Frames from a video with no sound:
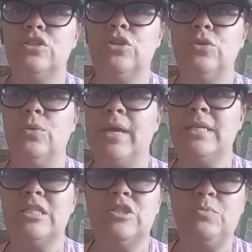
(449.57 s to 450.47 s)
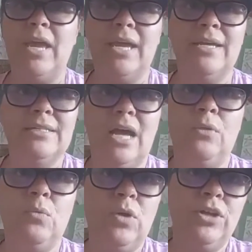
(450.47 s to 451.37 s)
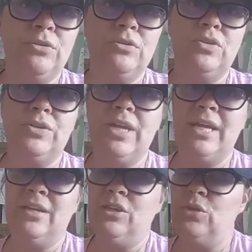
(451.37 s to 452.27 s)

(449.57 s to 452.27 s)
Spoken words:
to expand on what you're learning.